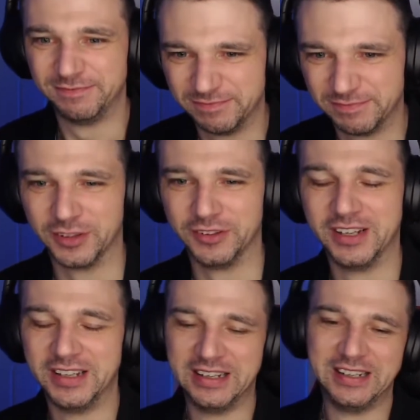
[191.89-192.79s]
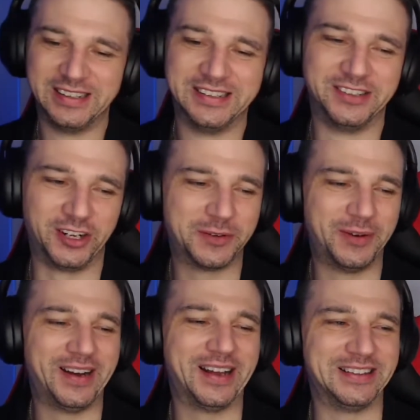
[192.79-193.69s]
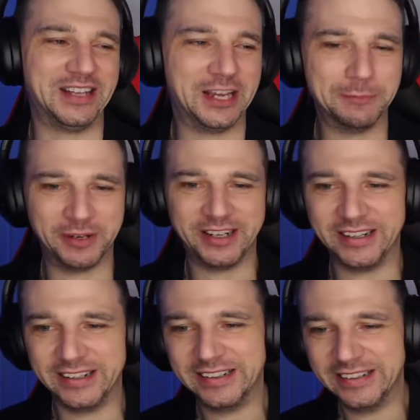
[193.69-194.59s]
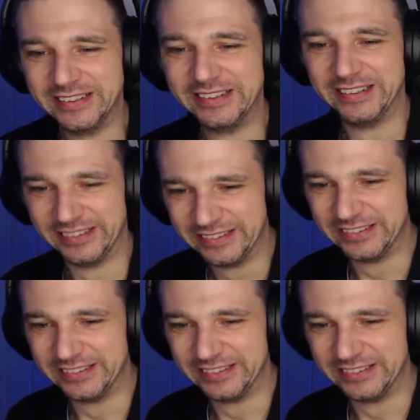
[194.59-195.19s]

So who won't beef no Kino? Me and my team be straight up Chico.